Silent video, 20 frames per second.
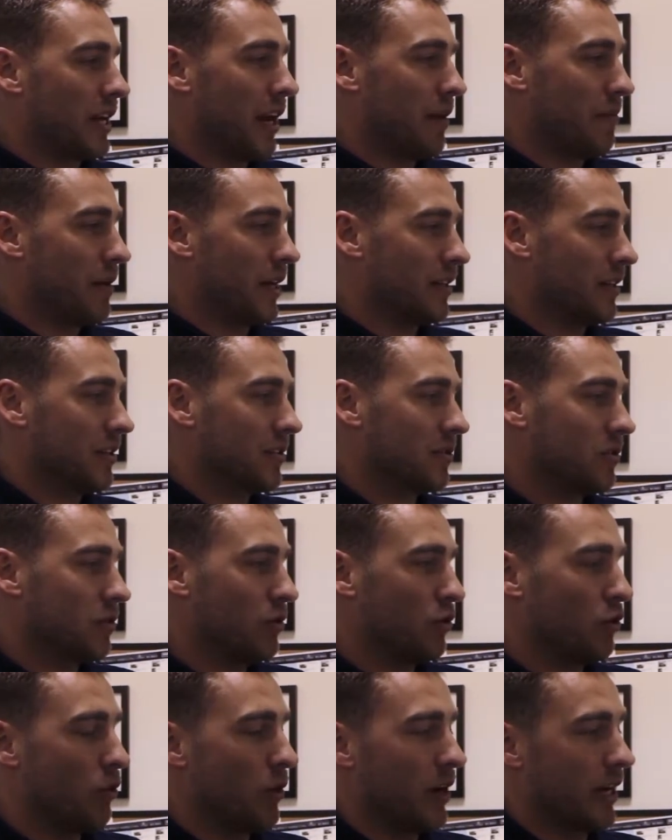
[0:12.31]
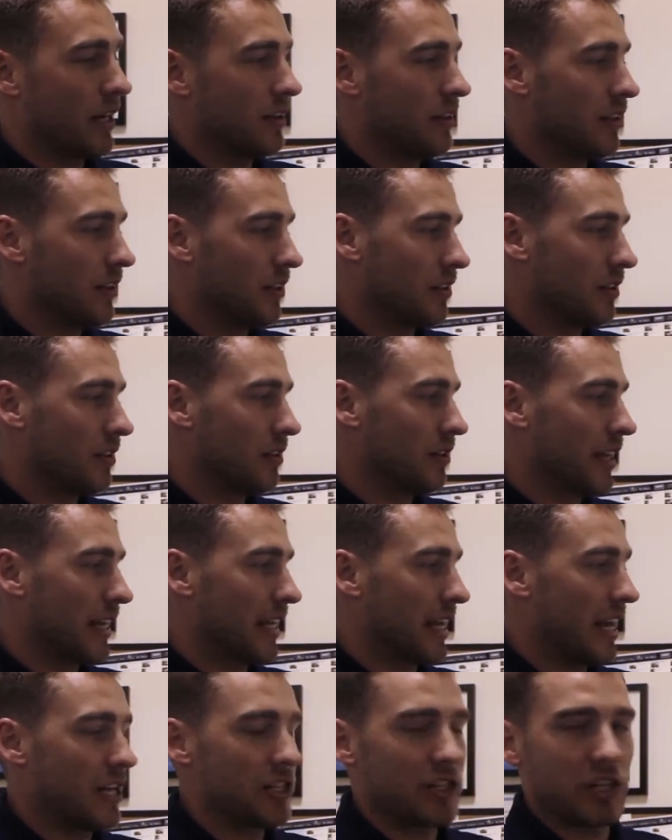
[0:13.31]
kind of make this quick little
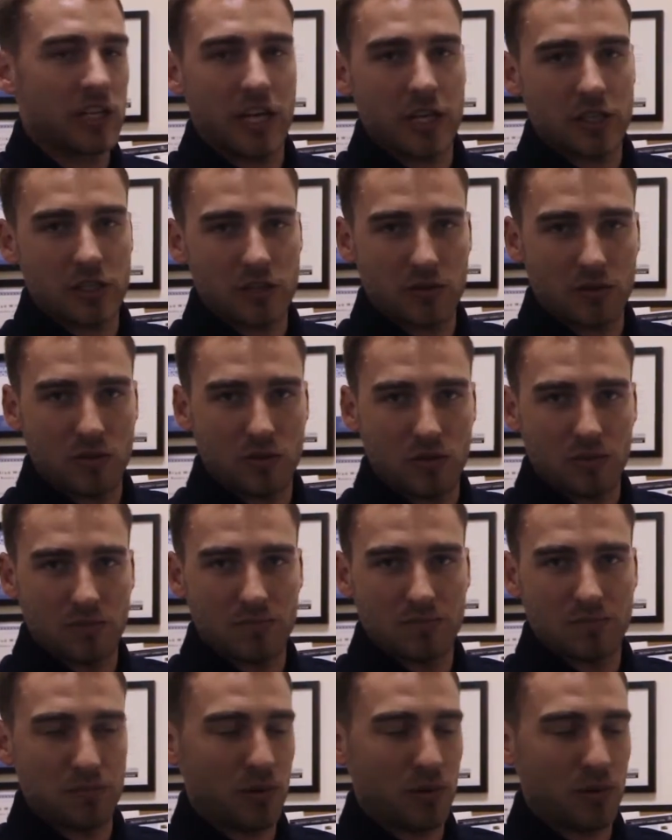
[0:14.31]
educational